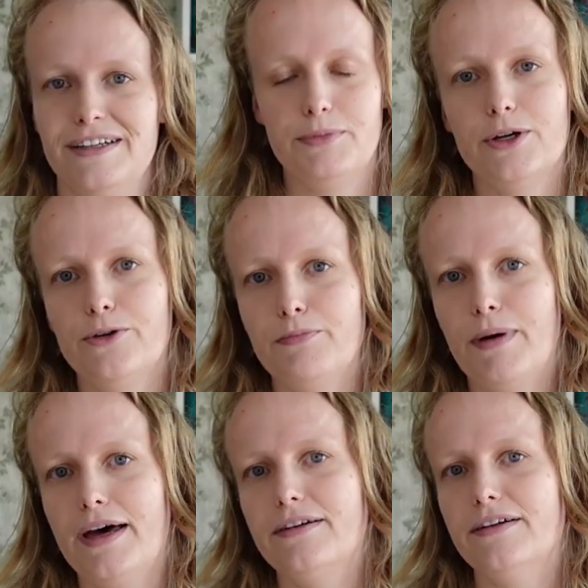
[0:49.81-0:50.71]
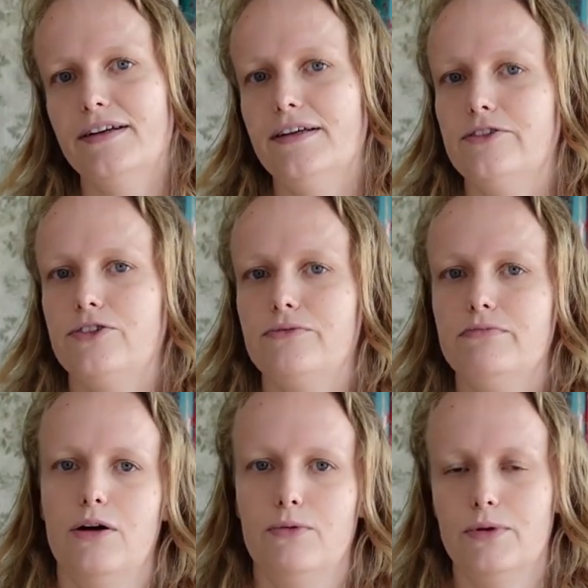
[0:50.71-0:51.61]
But a good pattern is
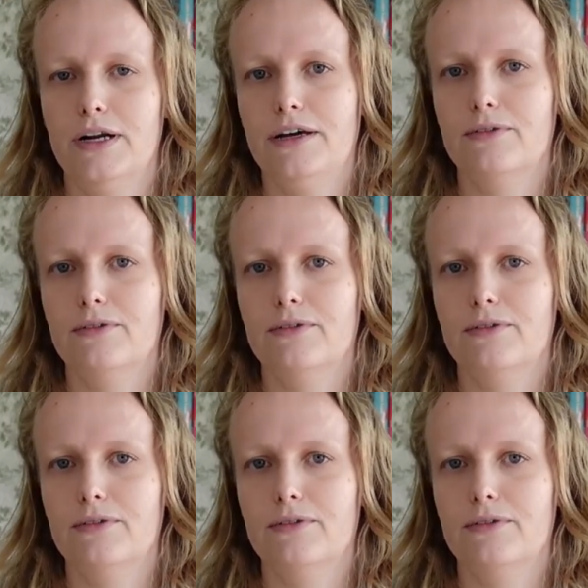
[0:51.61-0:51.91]
a really